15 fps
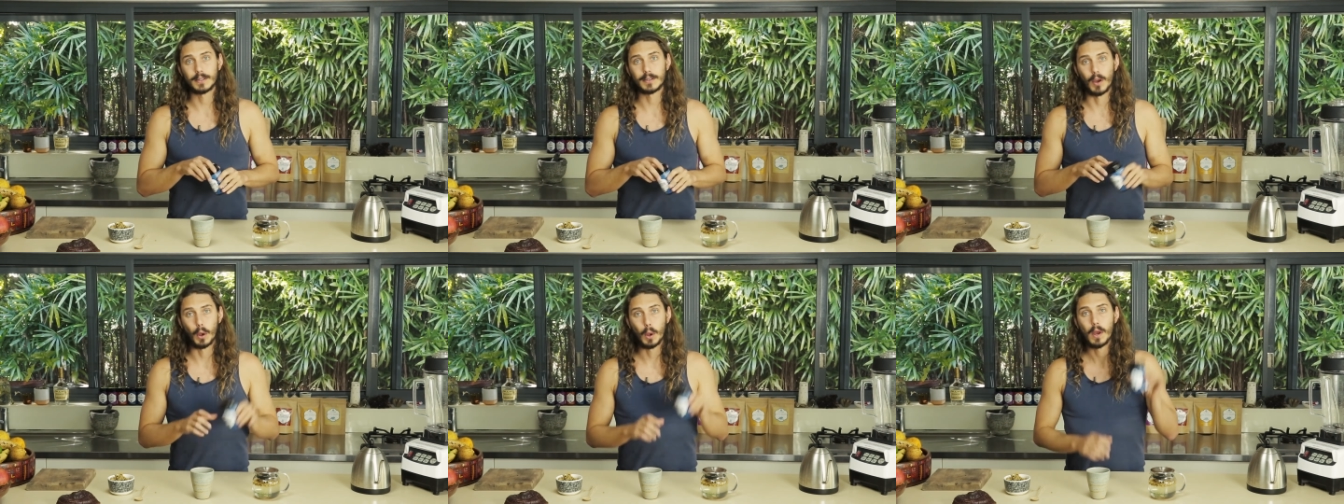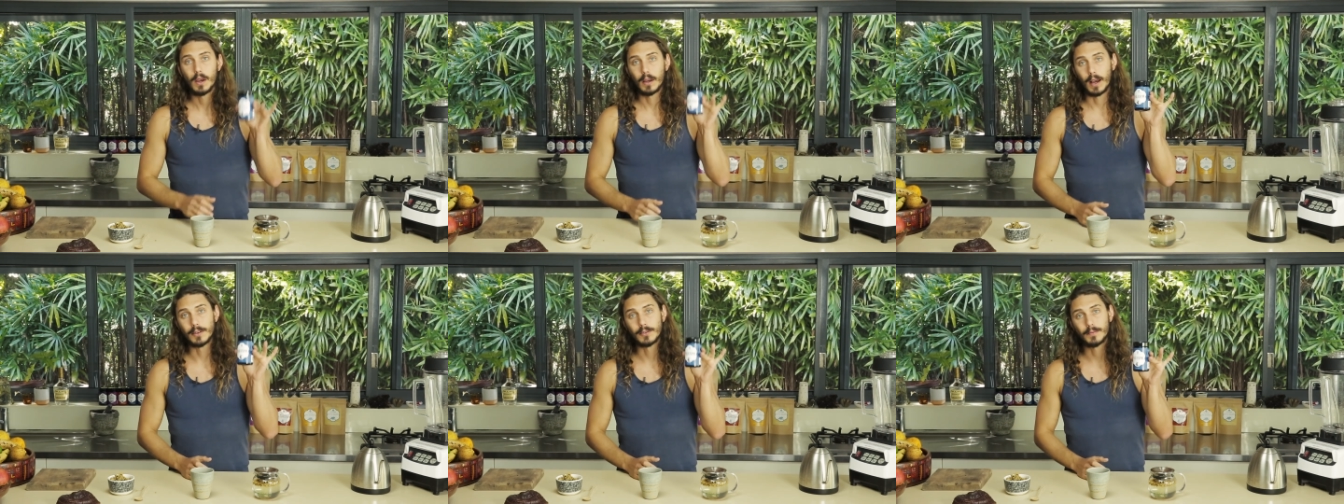So
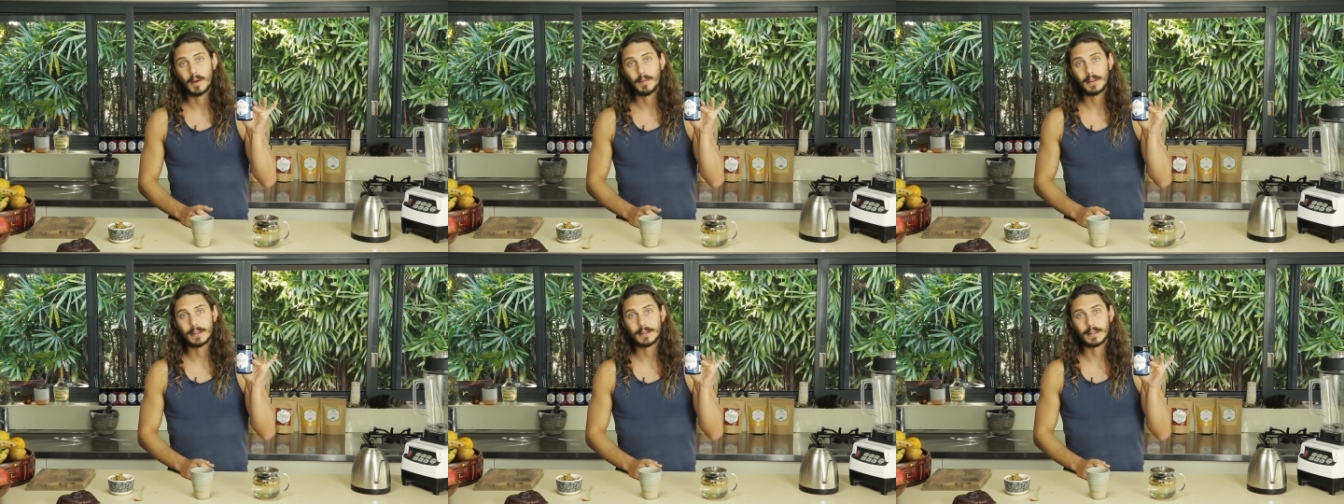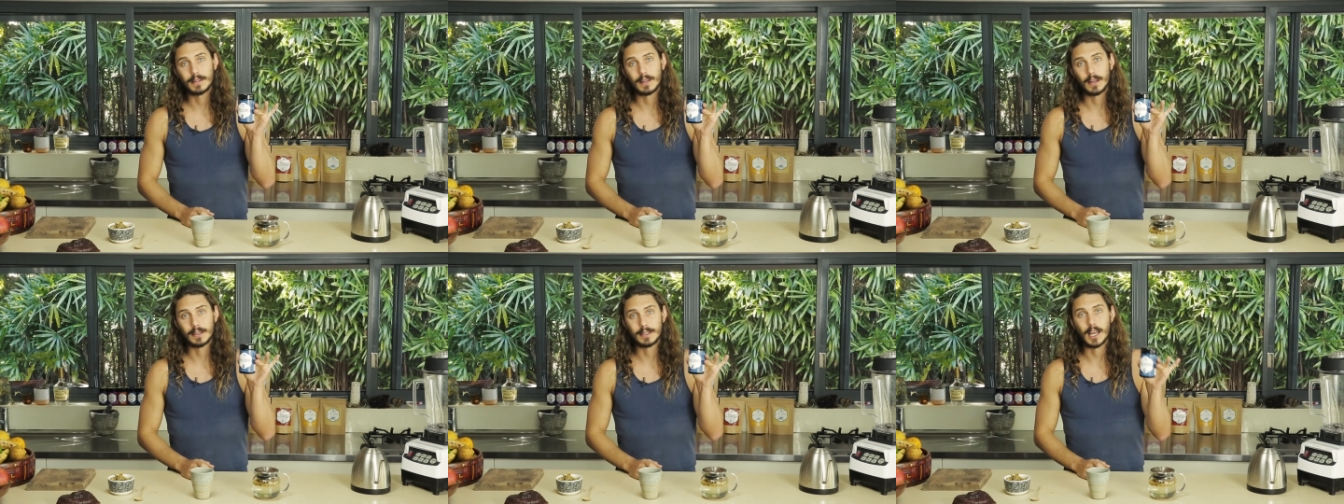guys, remember this is
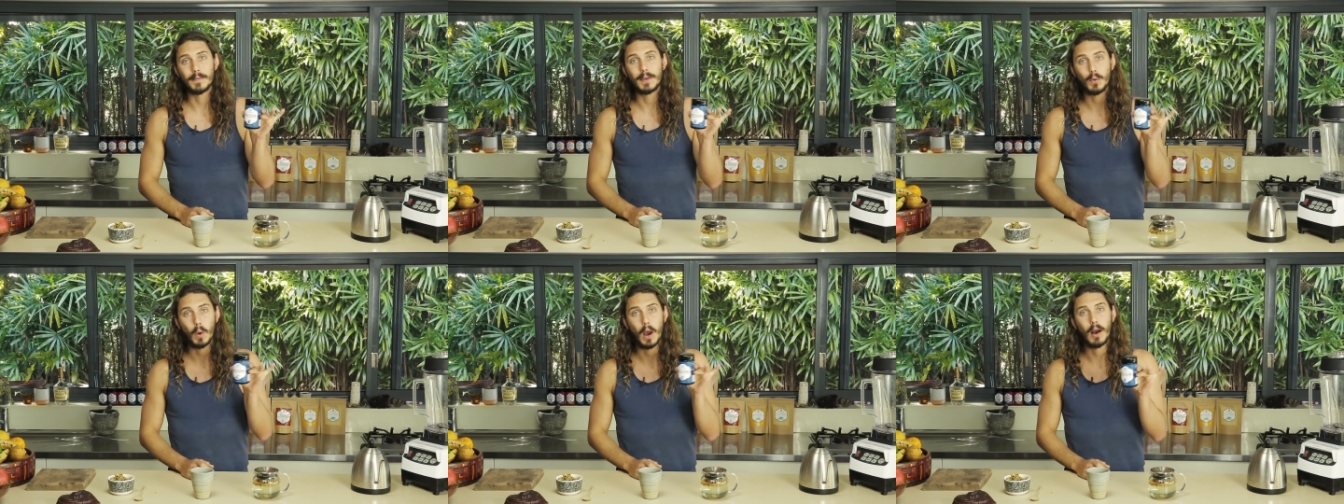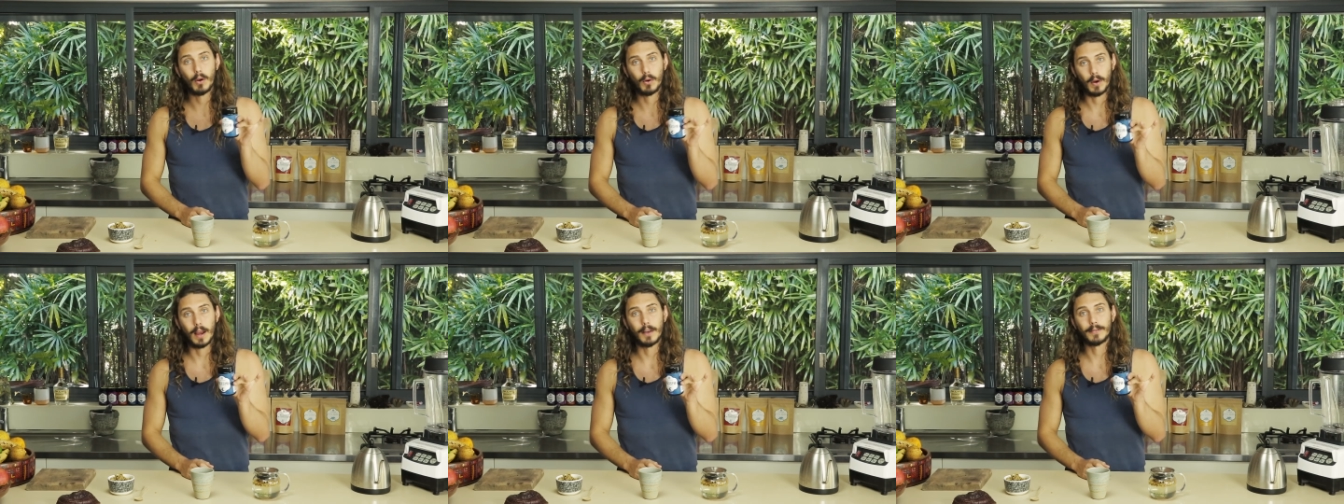a
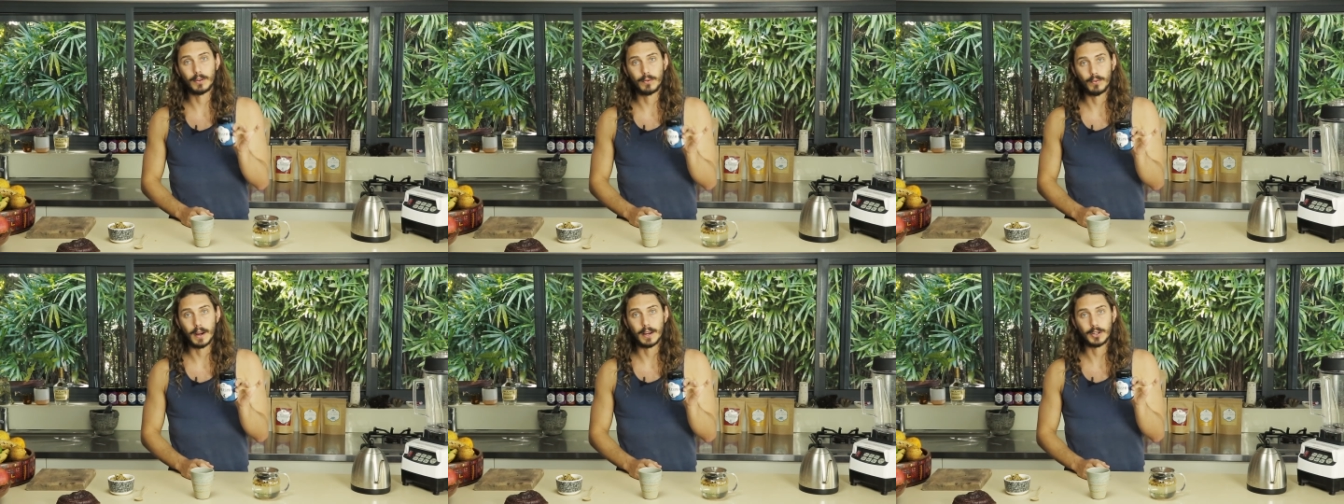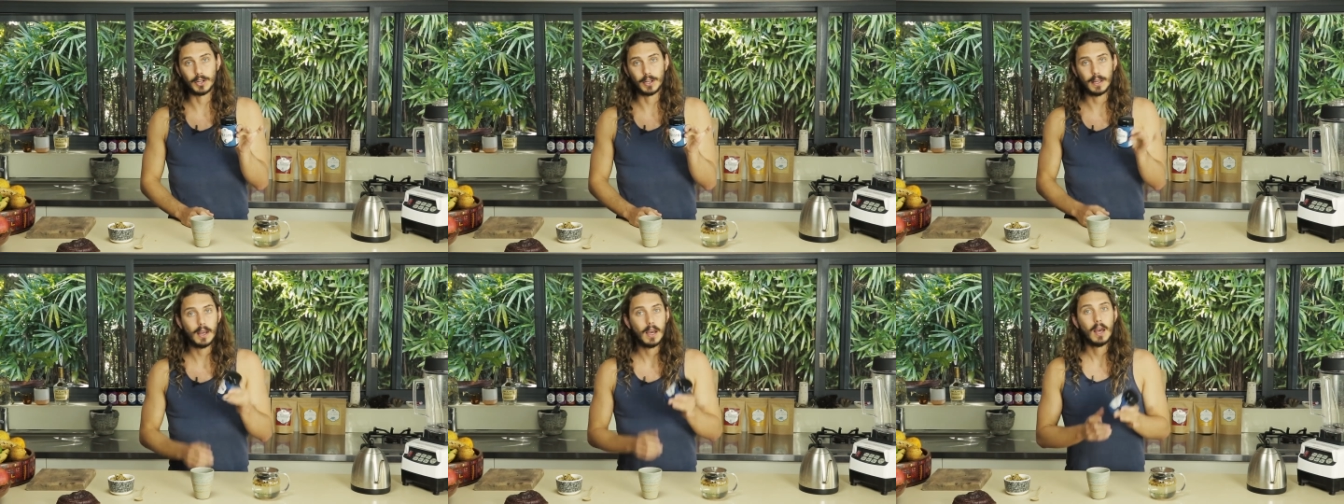semi-wild crafted
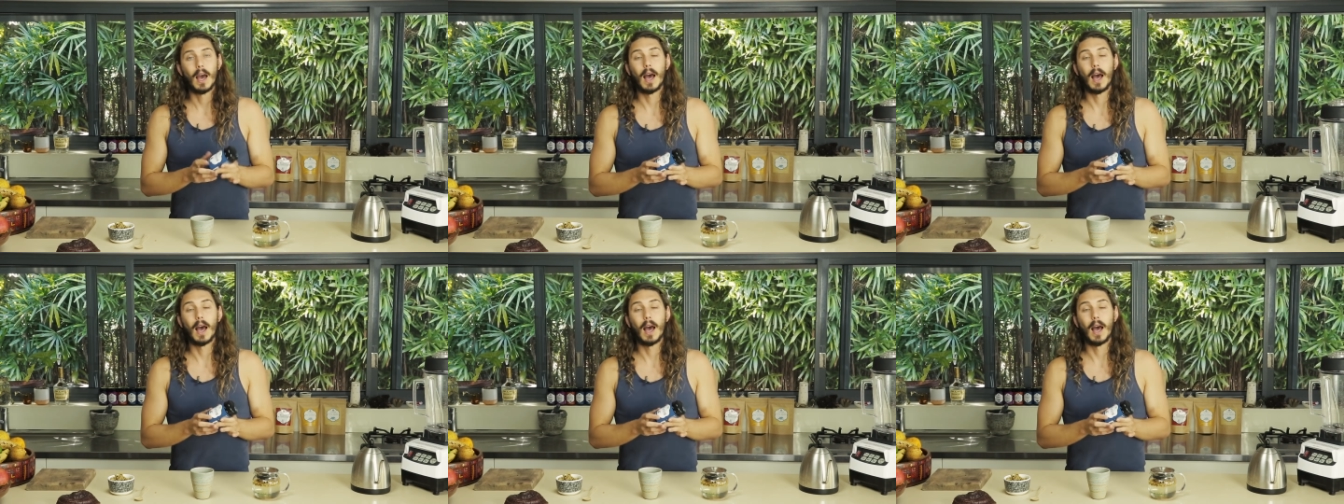reishi.